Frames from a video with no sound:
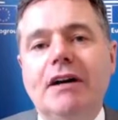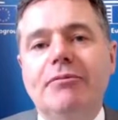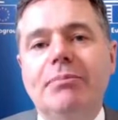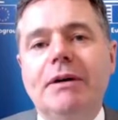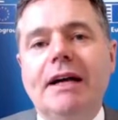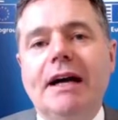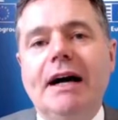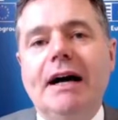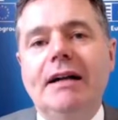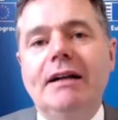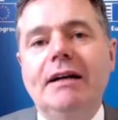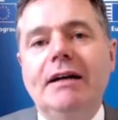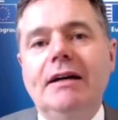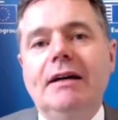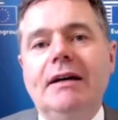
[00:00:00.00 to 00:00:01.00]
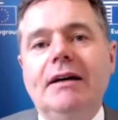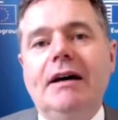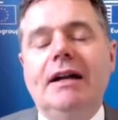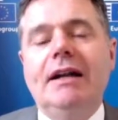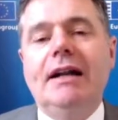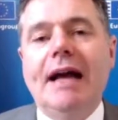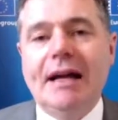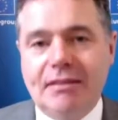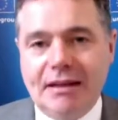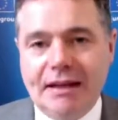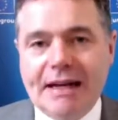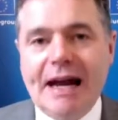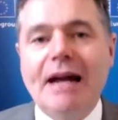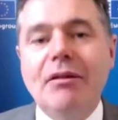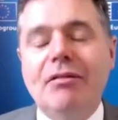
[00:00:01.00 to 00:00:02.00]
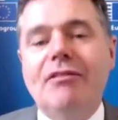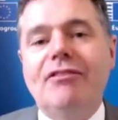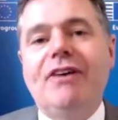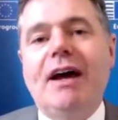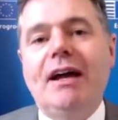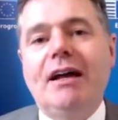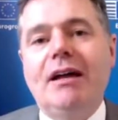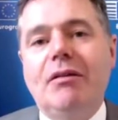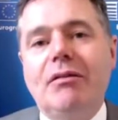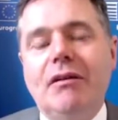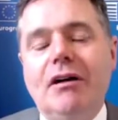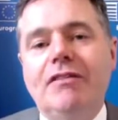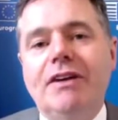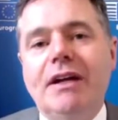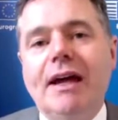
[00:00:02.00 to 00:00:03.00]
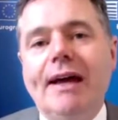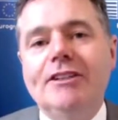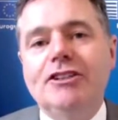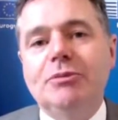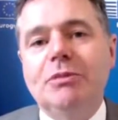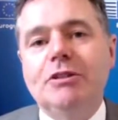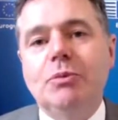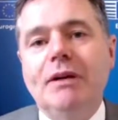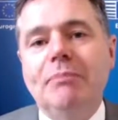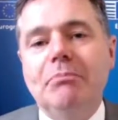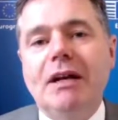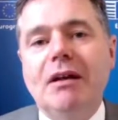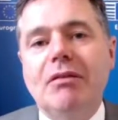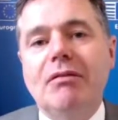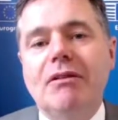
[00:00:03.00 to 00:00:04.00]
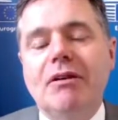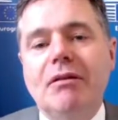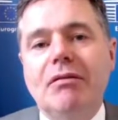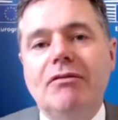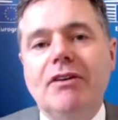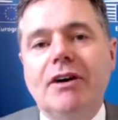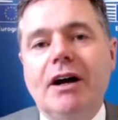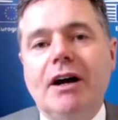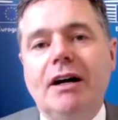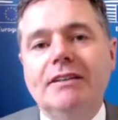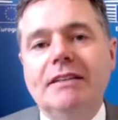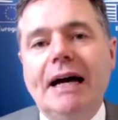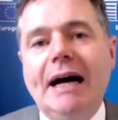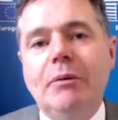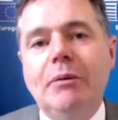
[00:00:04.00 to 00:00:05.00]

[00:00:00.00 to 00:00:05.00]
begun the next phase of engagement with ministers regarding how we